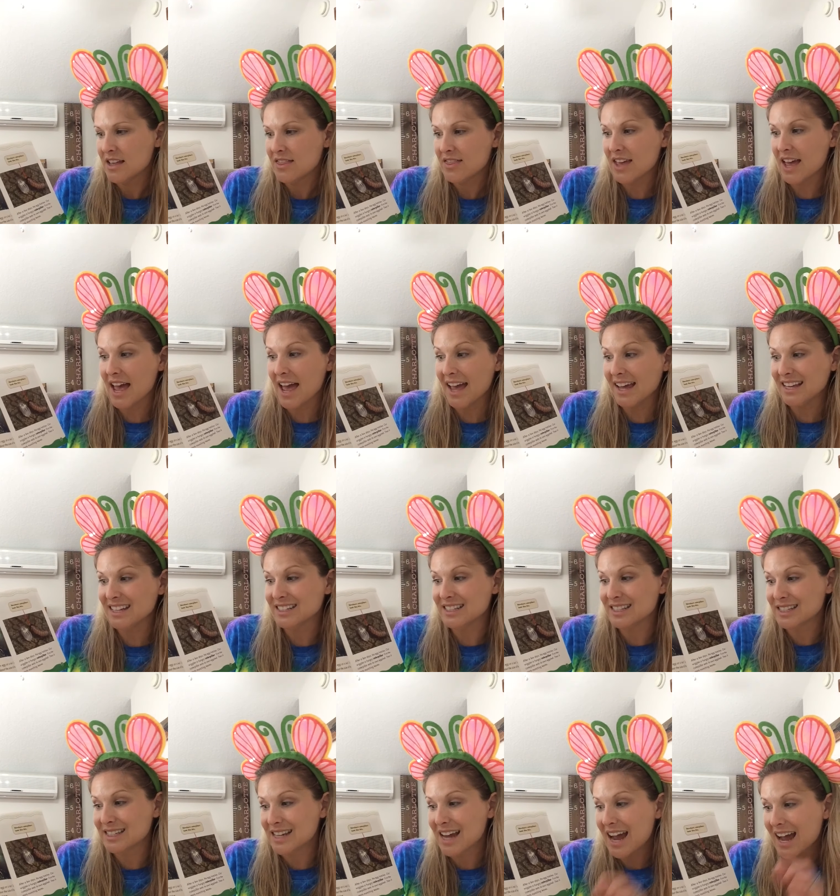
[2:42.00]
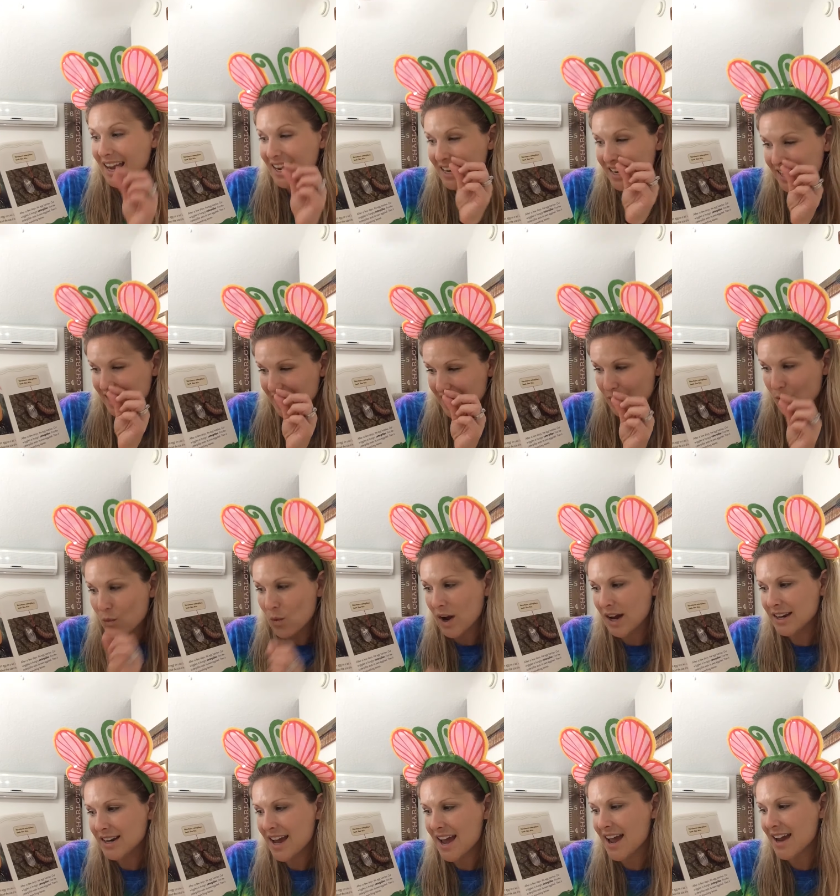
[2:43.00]
The egg is tiny.
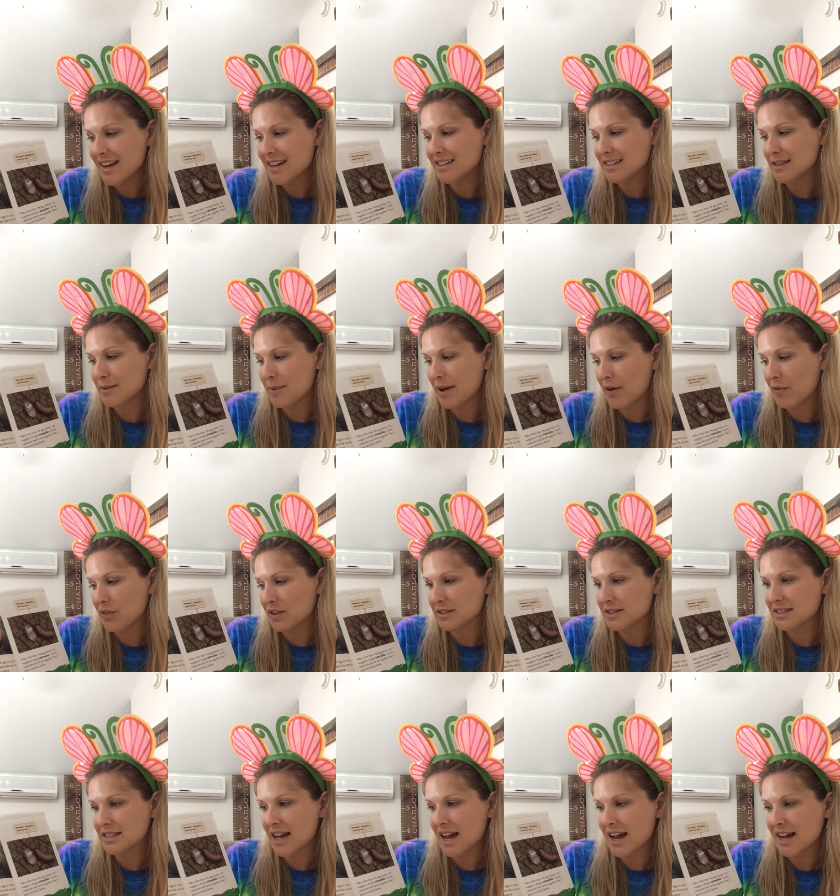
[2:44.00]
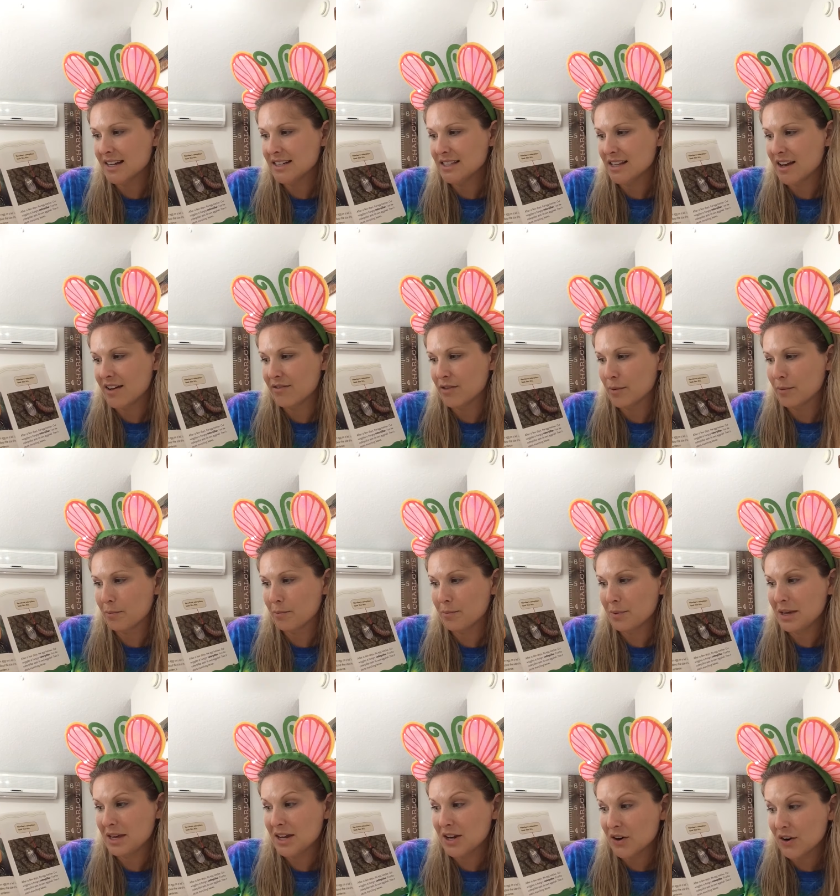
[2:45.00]
One egg is about the size of the
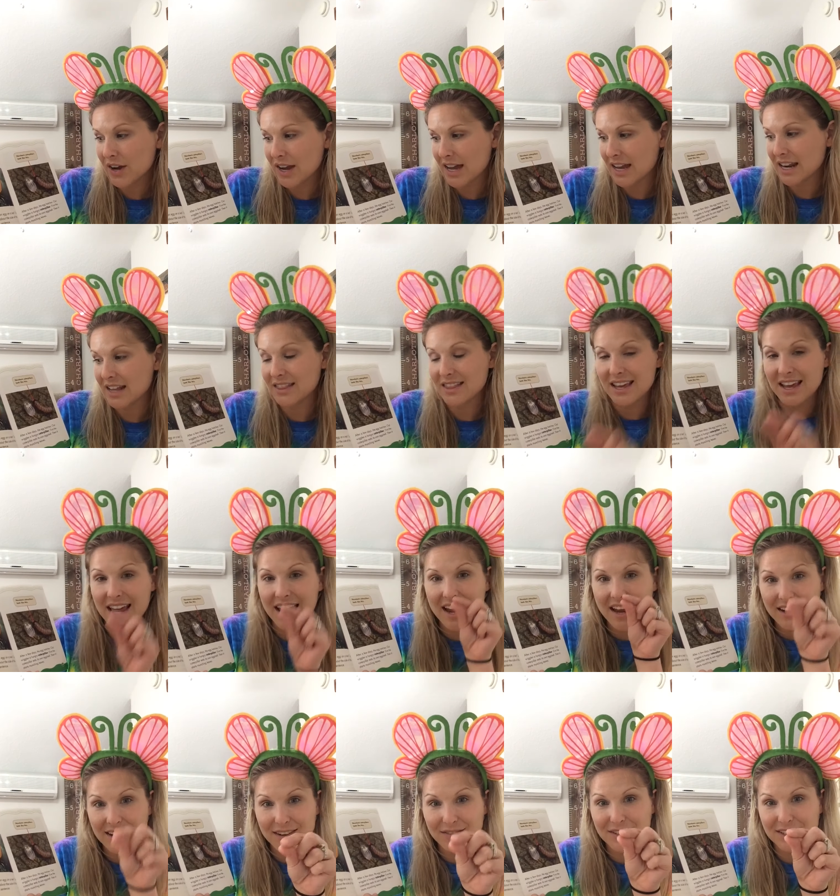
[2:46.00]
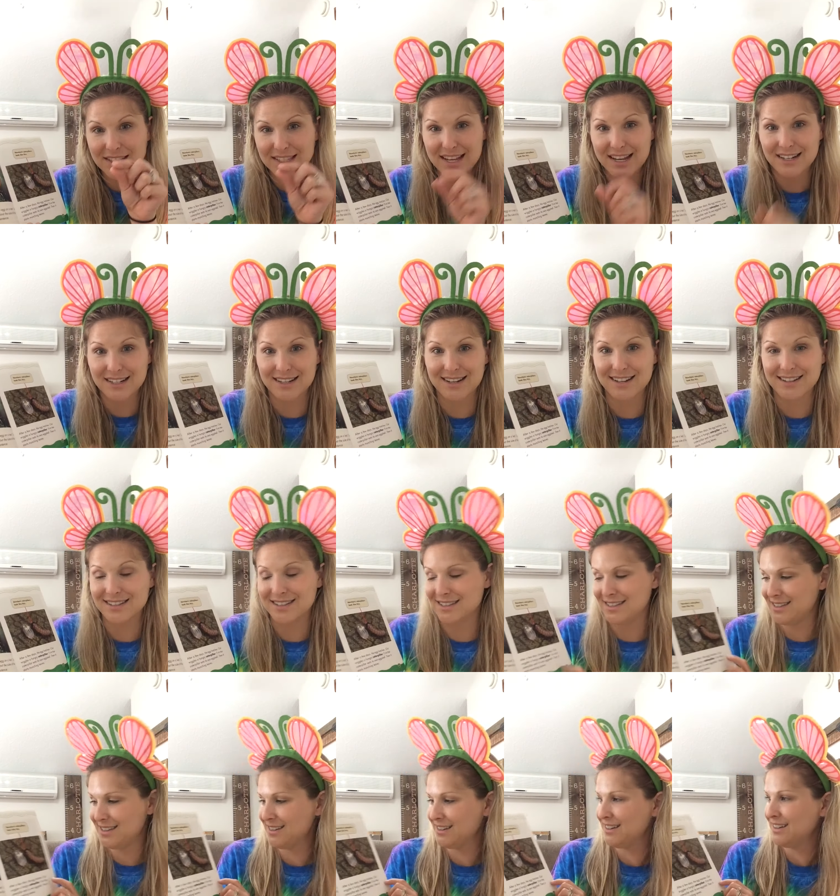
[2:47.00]
period at the end of a
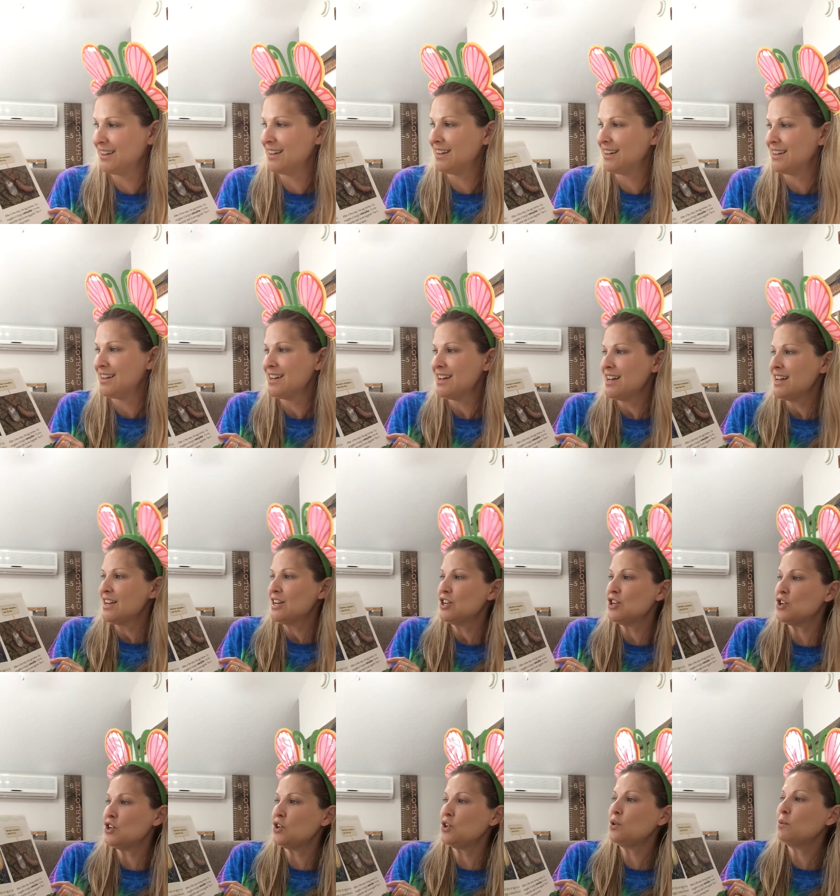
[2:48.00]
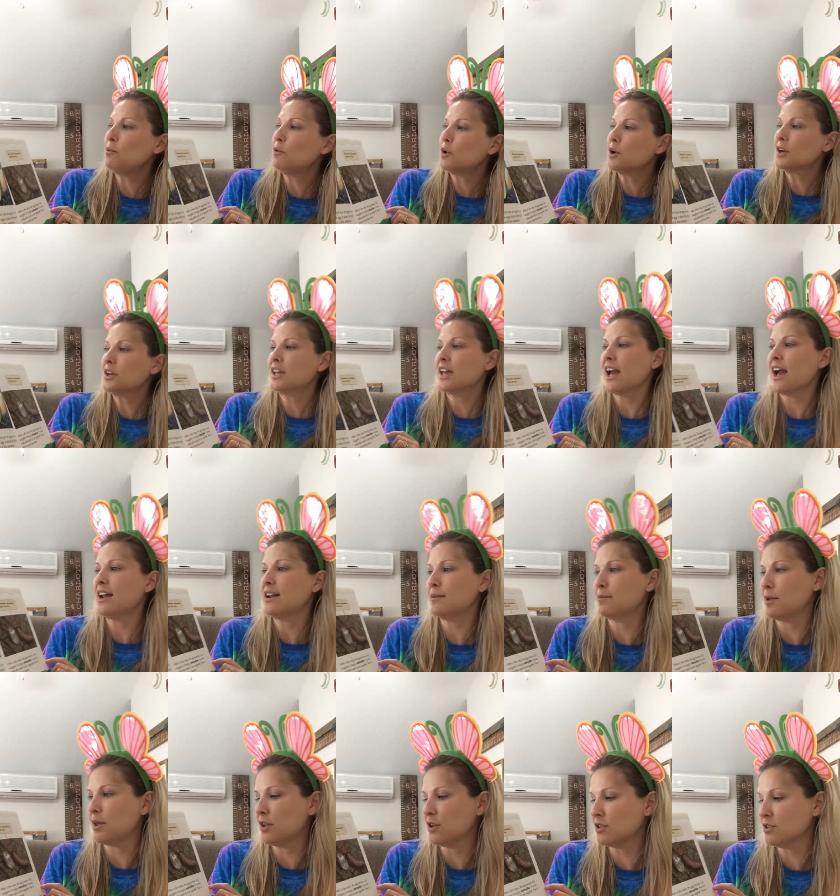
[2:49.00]
sentence. Newborn
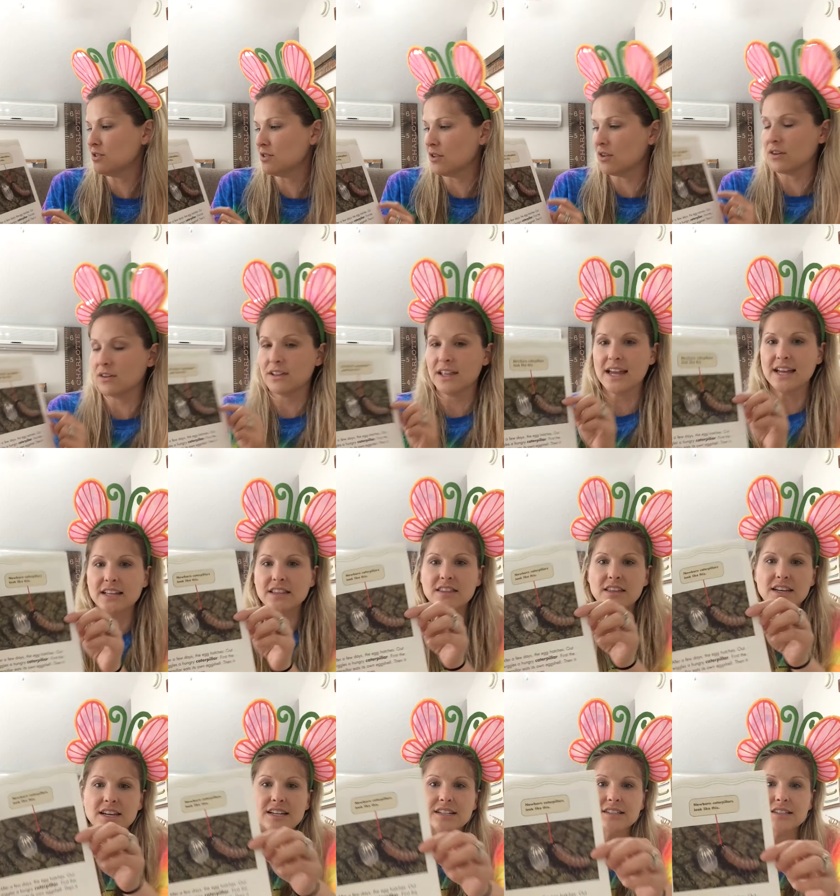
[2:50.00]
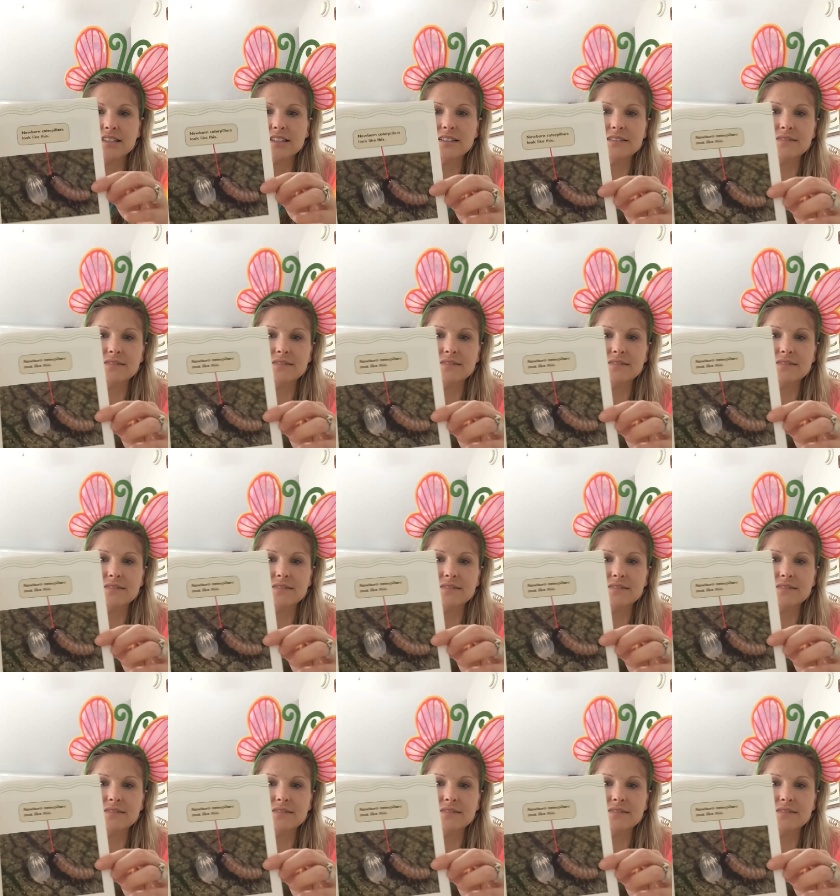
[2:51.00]
caterpillars look like this.